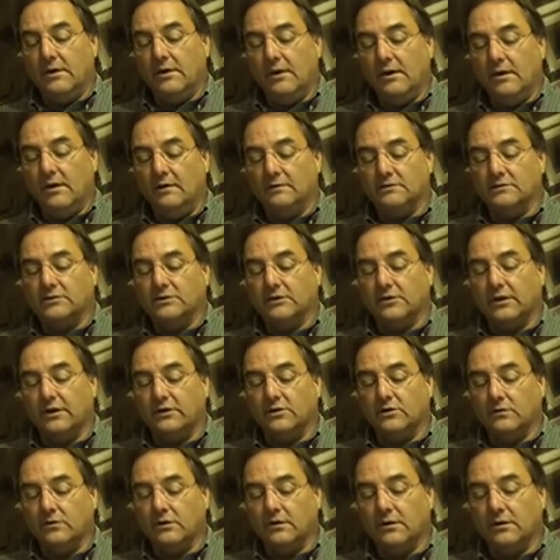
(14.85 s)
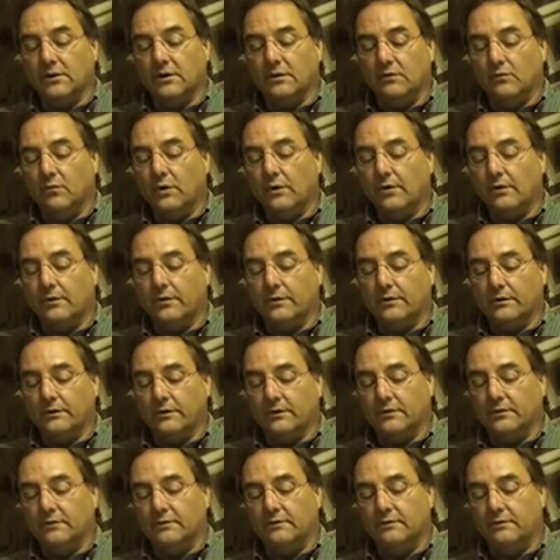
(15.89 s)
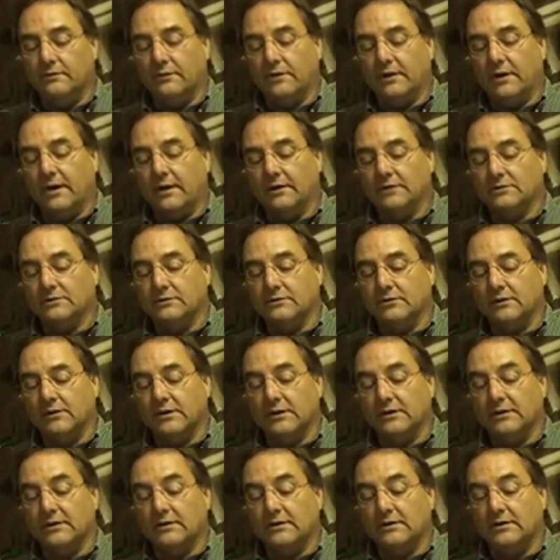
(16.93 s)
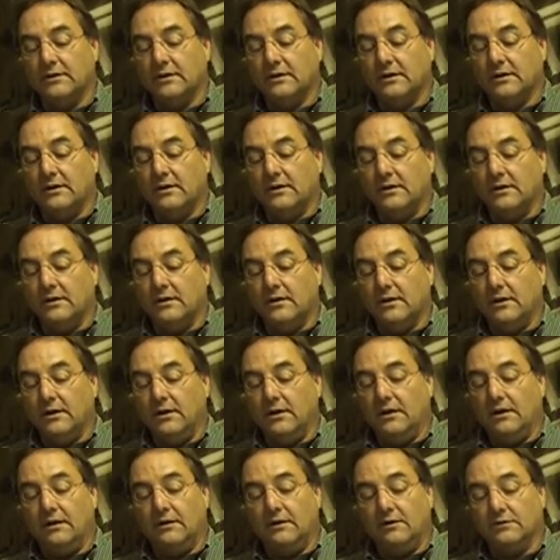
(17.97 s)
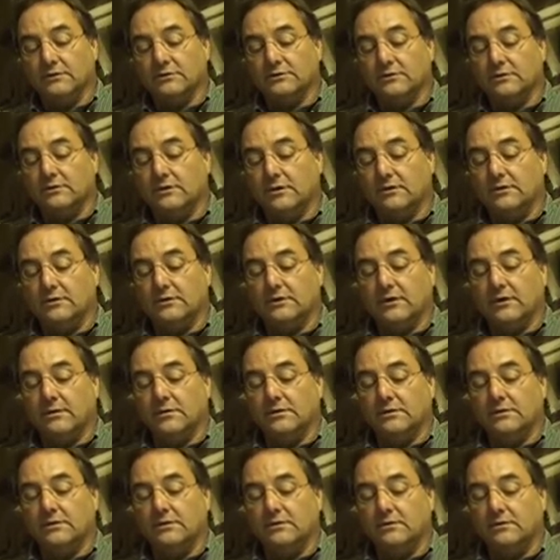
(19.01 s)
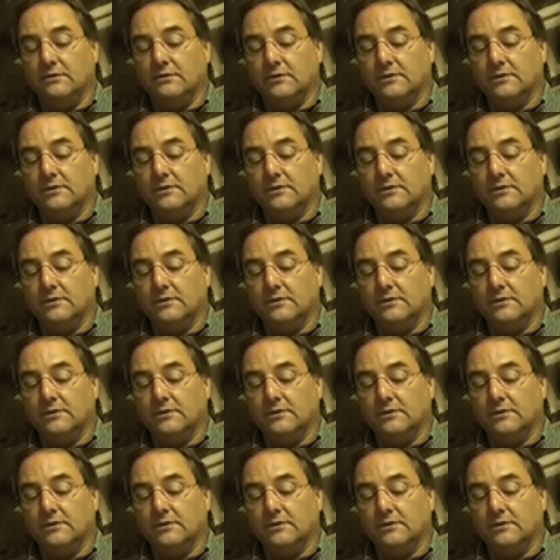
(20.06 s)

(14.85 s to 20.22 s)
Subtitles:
and select in what order the lights are lit, and also another timer to